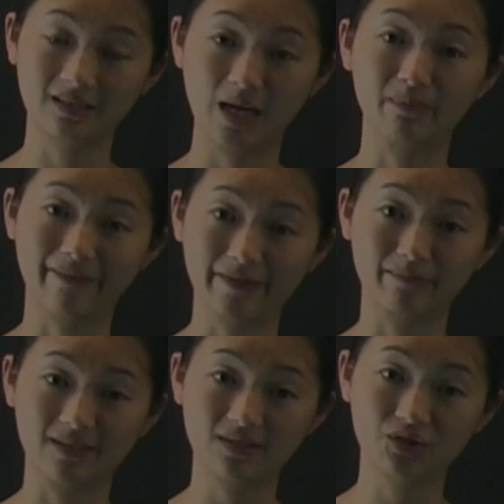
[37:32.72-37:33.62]
type of
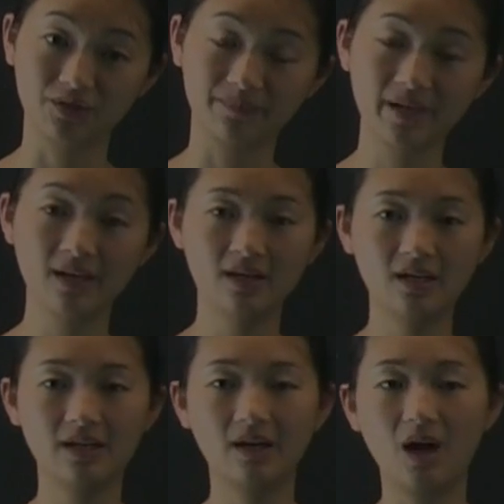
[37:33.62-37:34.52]
optimization.
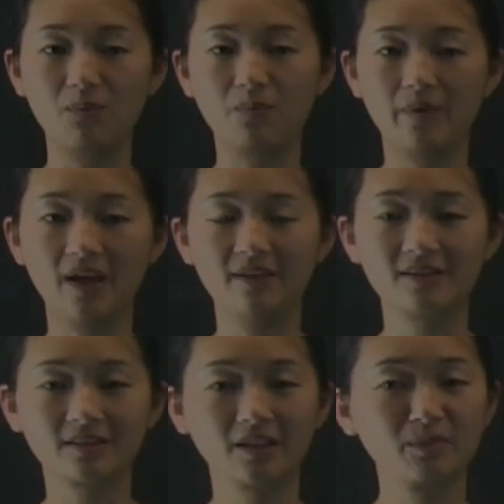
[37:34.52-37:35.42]

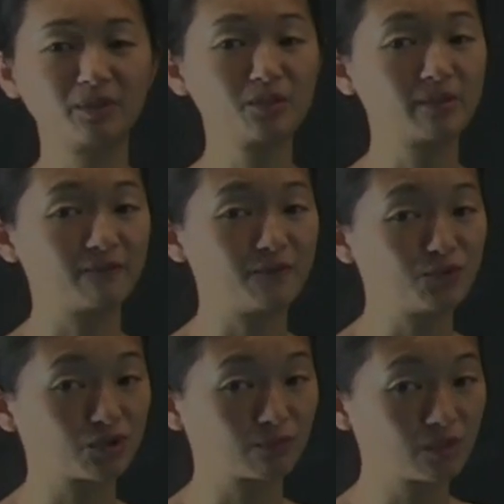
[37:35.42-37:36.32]
And a little bit of
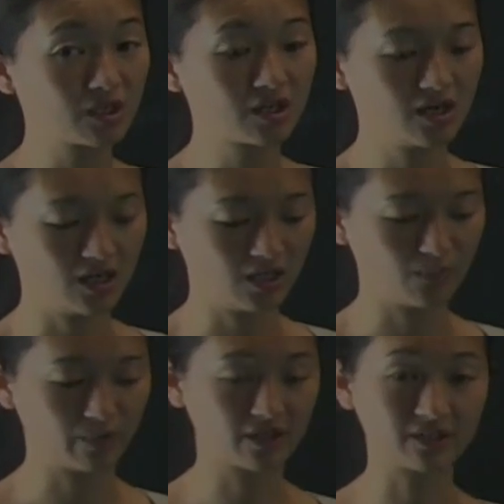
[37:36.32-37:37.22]
future work,
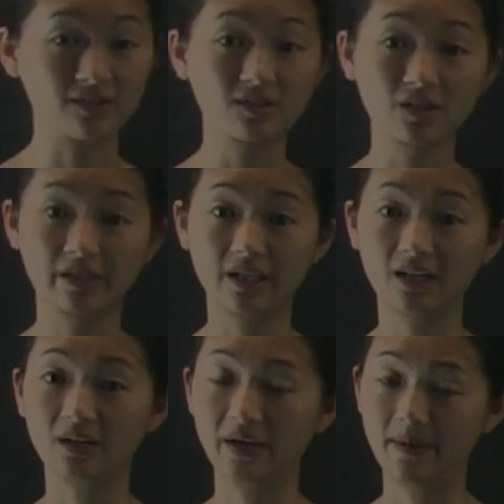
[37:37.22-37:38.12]
we're
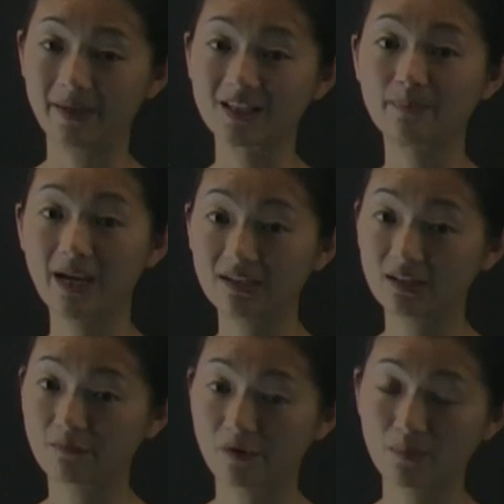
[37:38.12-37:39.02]
considering expanding
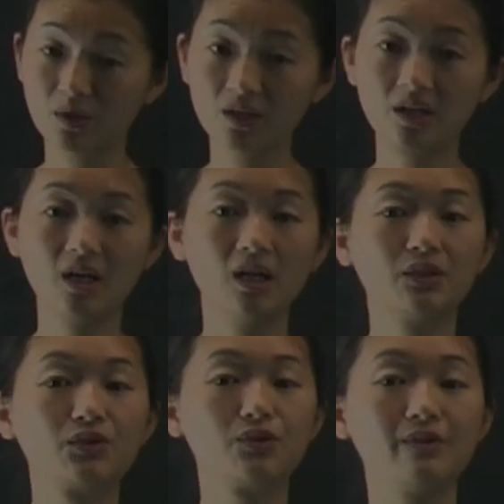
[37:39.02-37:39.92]
the framework
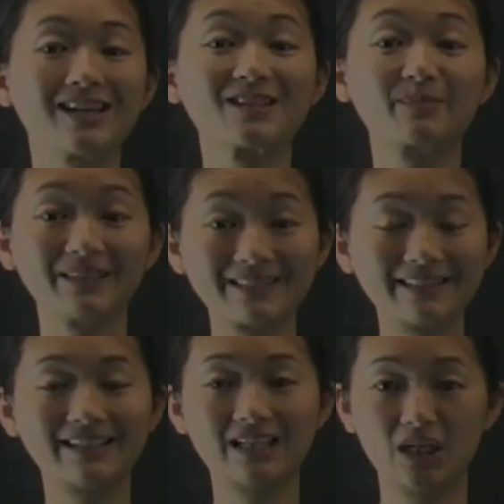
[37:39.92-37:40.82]
to
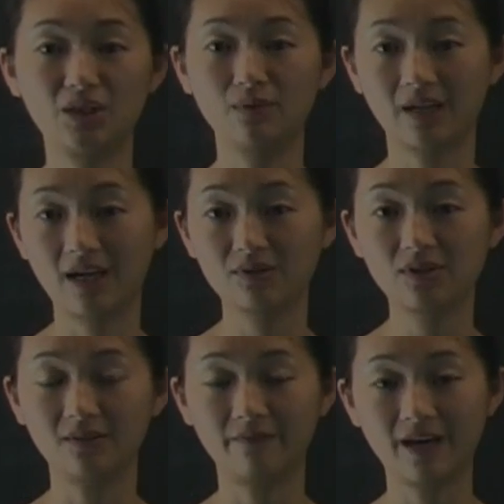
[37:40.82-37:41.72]
explicitly take into
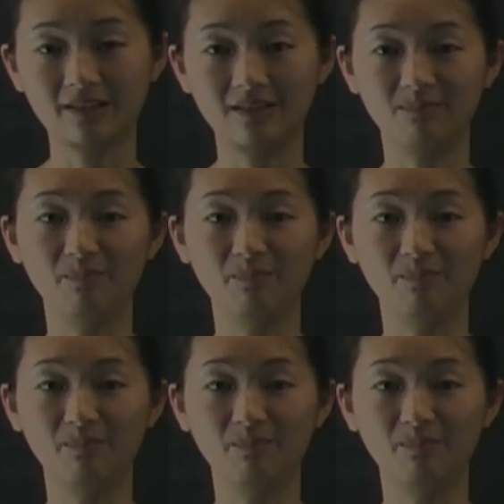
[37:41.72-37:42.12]
account the fact that